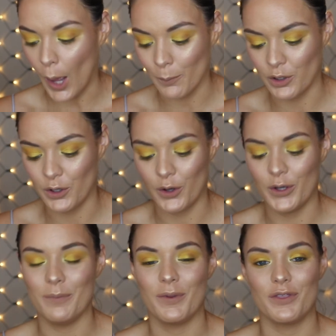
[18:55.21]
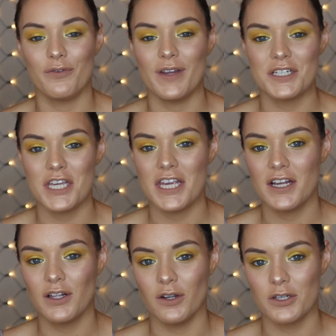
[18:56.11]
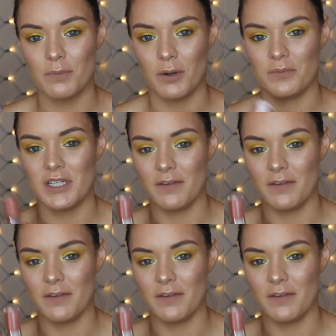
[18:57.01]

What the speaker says: I'm going to go in with the Fenty Gloss Bomb to